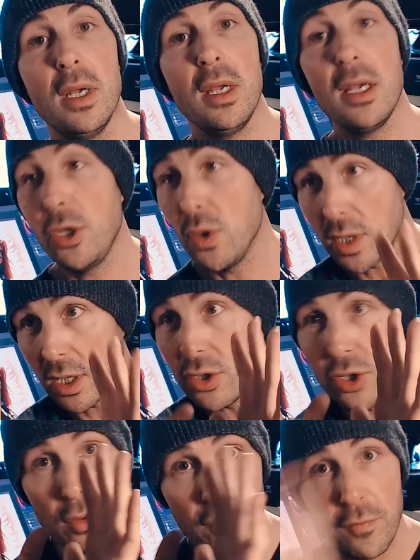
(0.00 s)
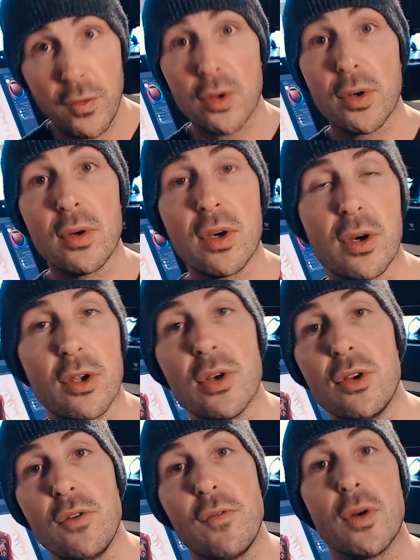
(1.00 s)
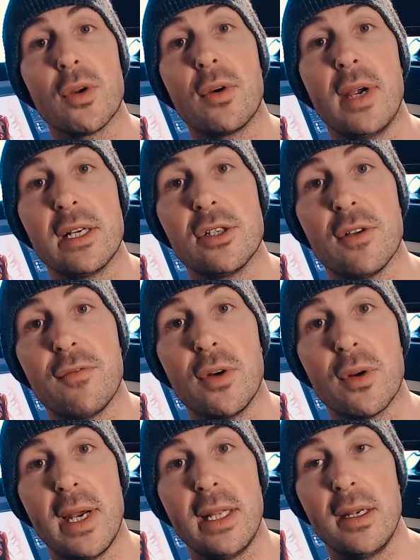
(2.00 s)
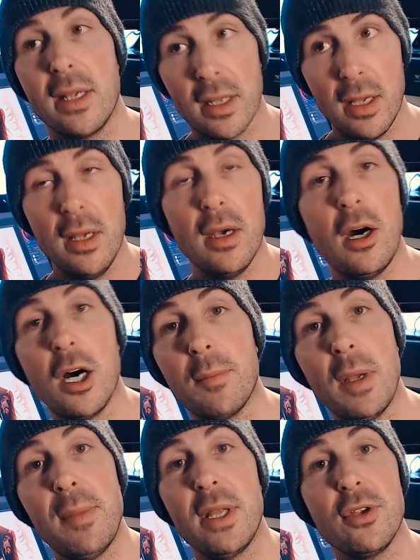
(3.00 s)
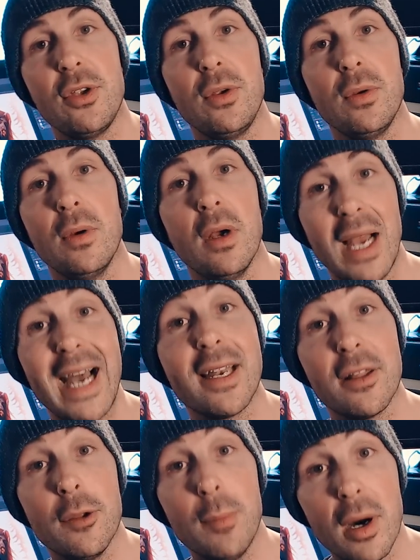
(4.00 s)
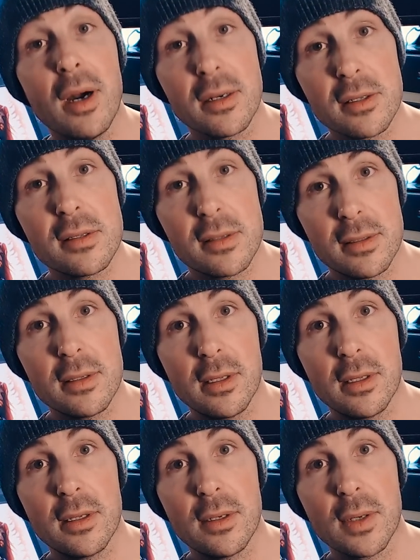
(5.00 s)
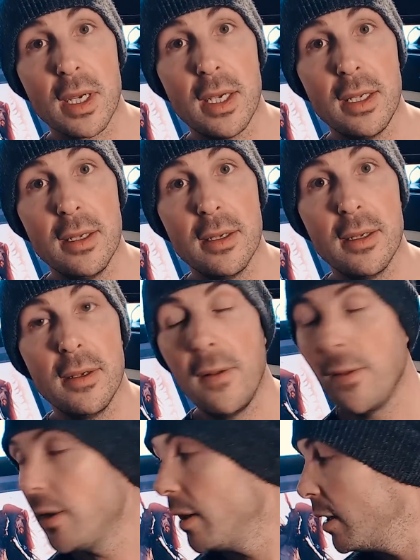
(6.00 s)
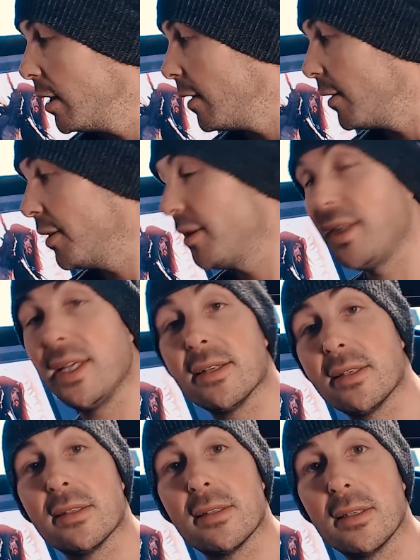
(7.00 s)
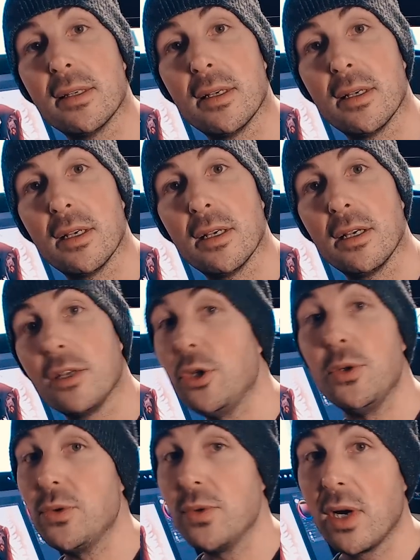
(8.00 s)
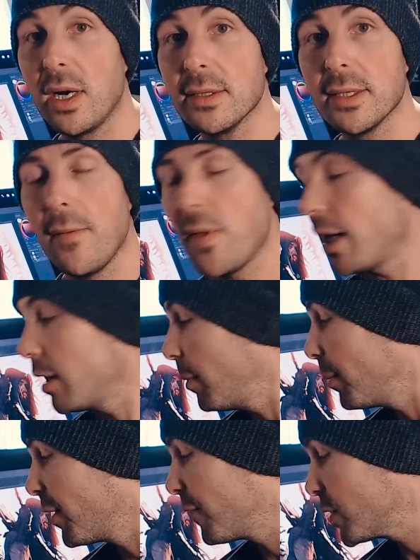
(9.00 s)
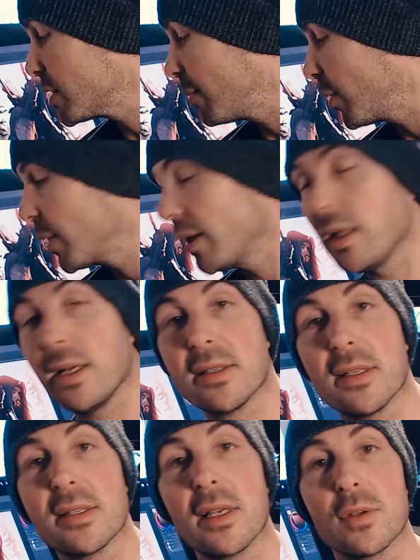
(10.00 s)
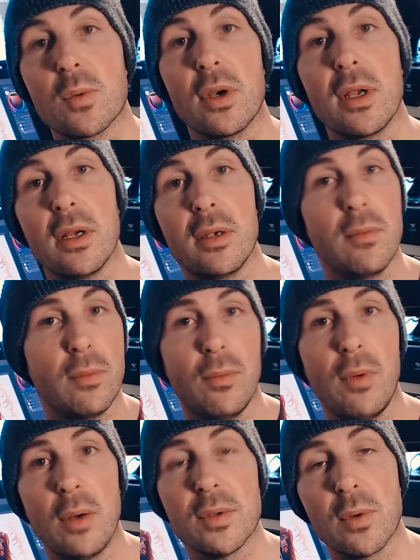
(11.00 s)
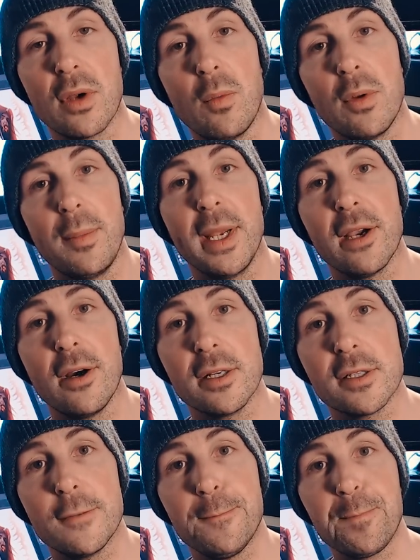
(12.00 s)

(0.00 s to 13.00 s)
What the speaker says: You can do photo correction, photo editing on my BenQ out of the box. Okay. This you do not. And I remember the first time I realized this, I was working on one of my cards,